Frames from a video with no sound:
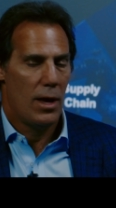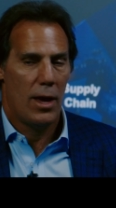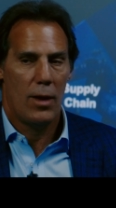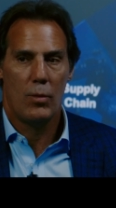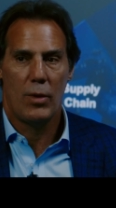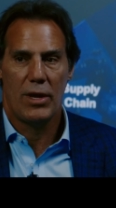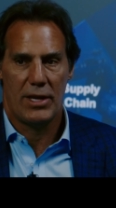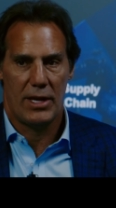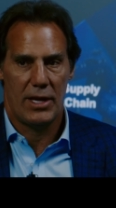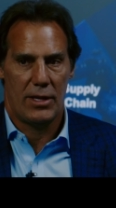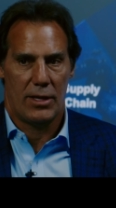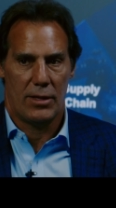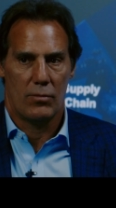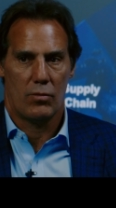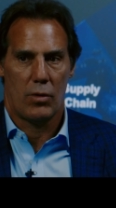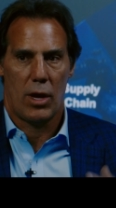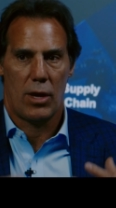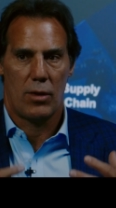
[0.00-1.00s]
And we need it,
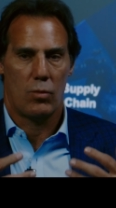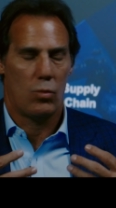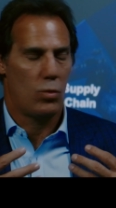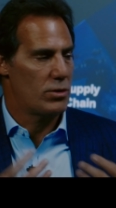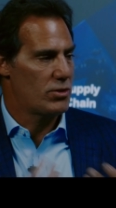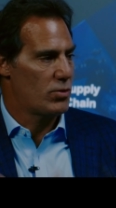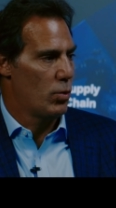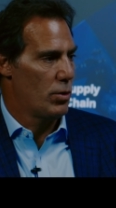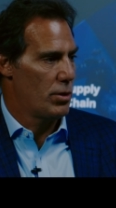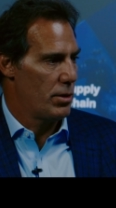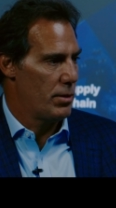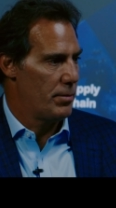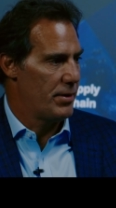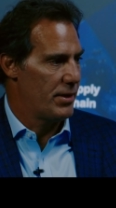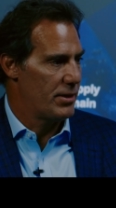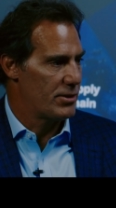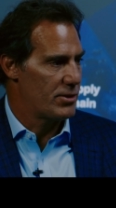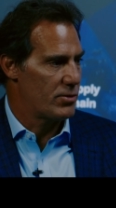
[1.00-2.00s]
right? What's one of the
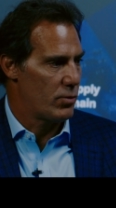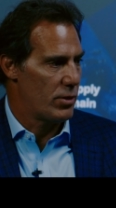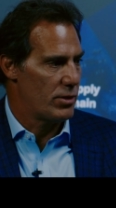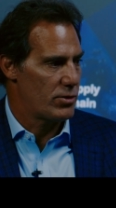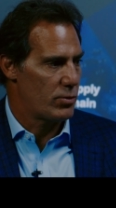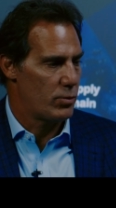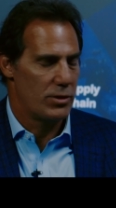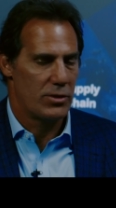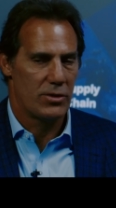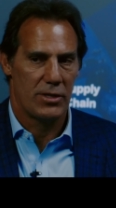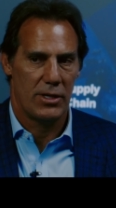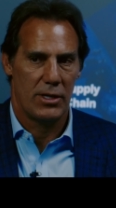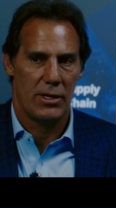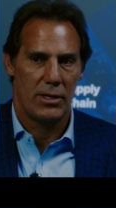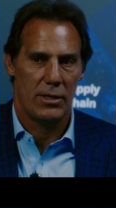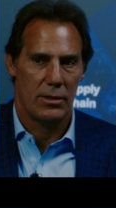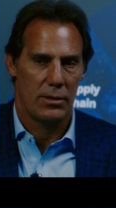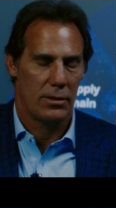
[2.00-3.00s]
biggest threats we
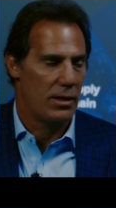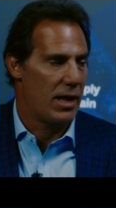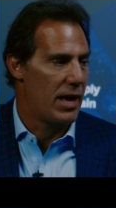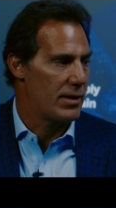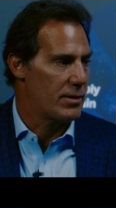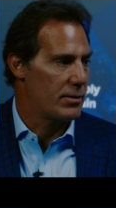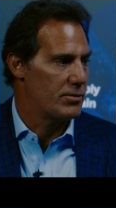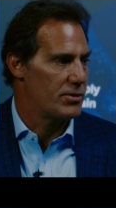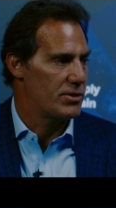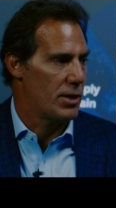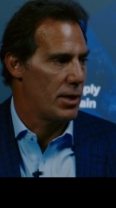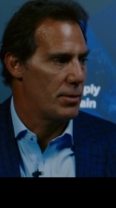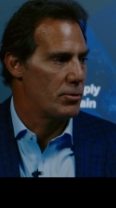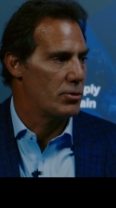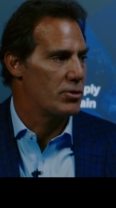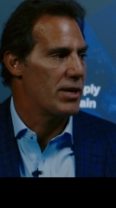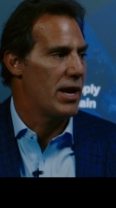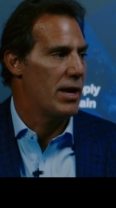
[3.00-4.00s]
see? Lack of
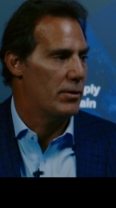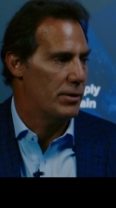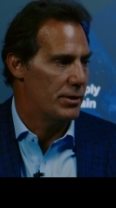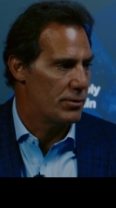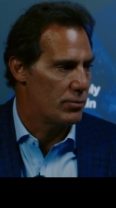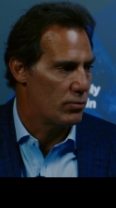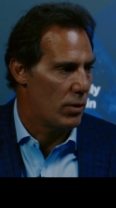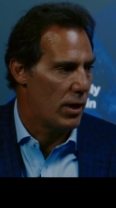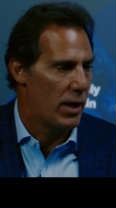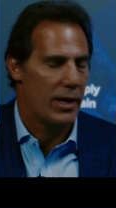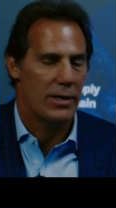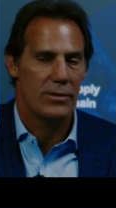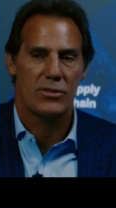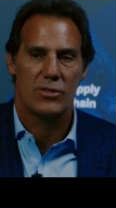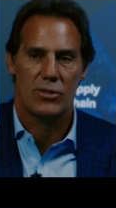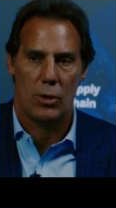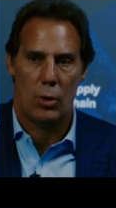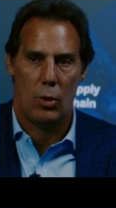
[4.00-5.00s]
cyber talent, mm -hmm. right?
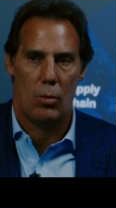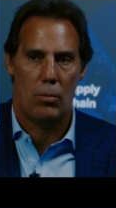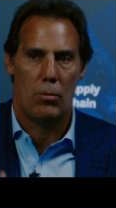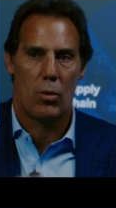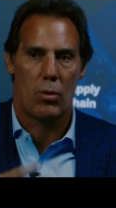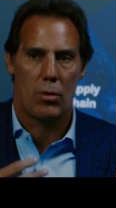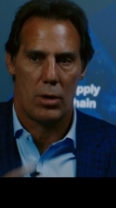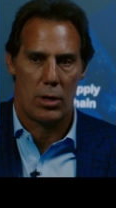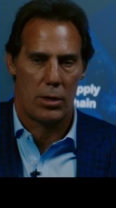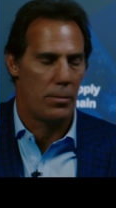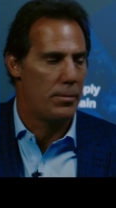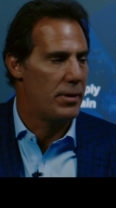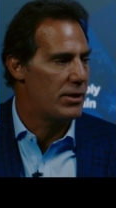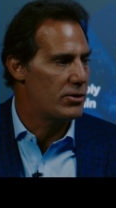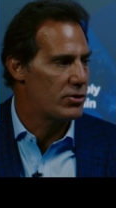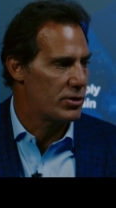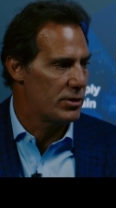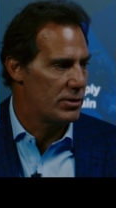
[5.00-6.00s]
So more
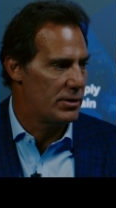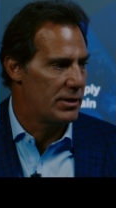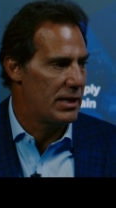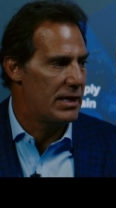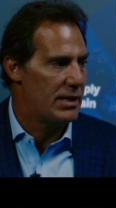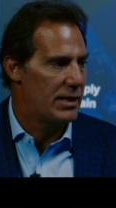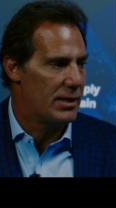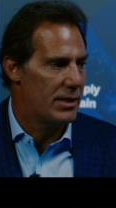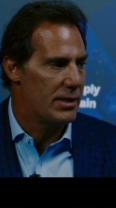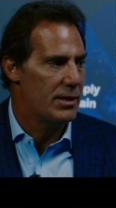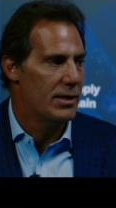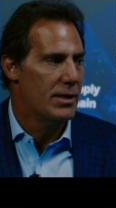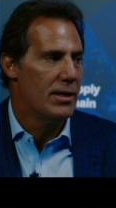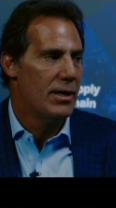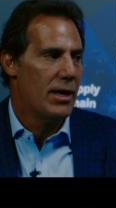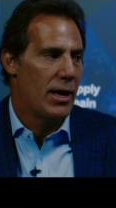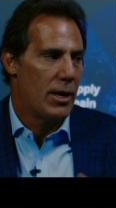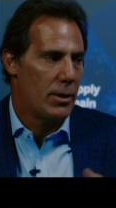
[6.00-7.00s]
automation needed,
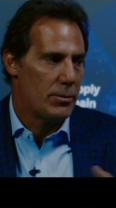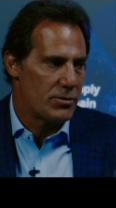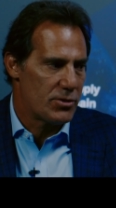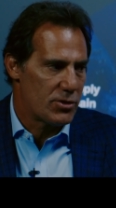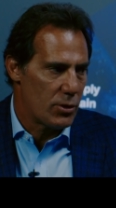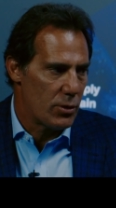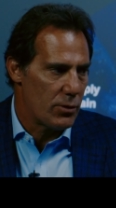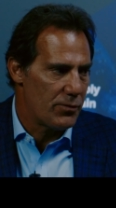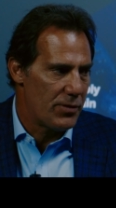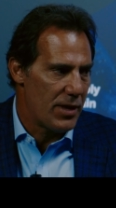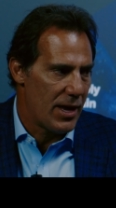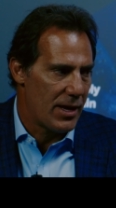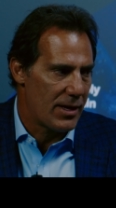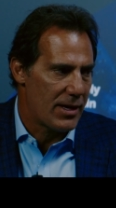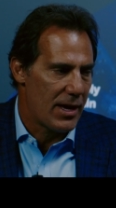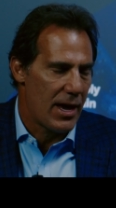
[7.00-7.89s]
help serve that